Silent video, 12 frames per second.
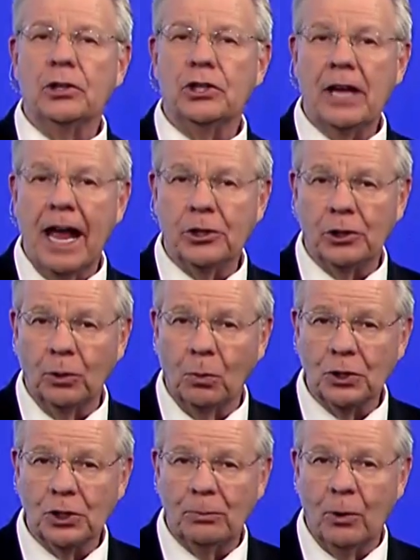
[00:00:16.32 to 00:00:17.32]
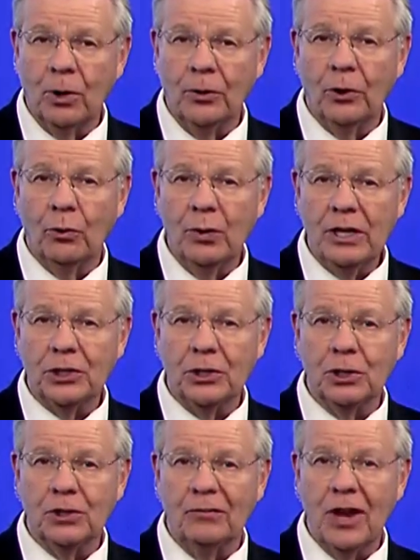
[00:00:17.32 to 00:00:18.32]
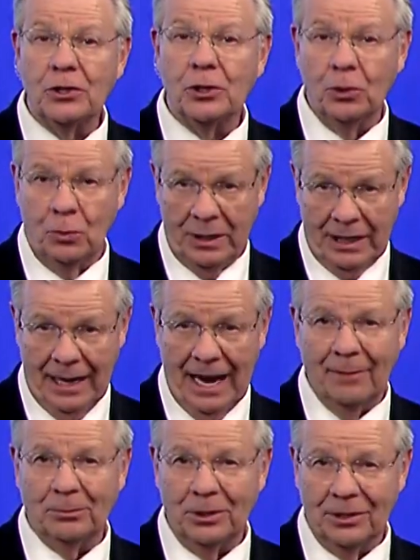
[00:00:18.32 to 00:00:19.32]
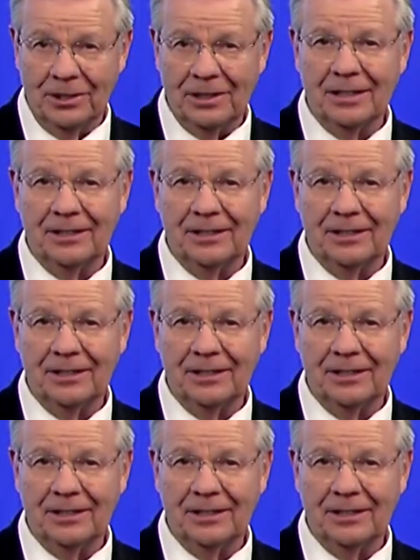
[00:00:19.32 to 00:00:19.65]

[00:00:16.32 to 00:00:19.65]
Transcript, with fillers: Stansell was aboard the research vessel when it happened.